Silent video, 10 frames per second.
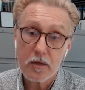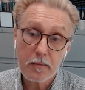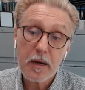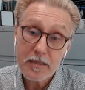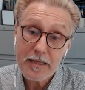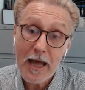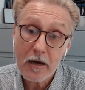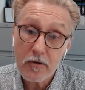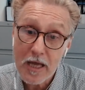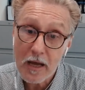about
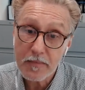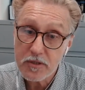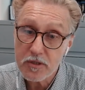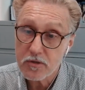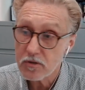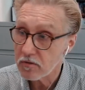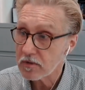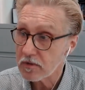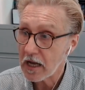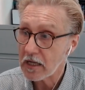how to tap into new
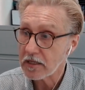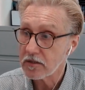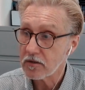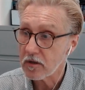talent.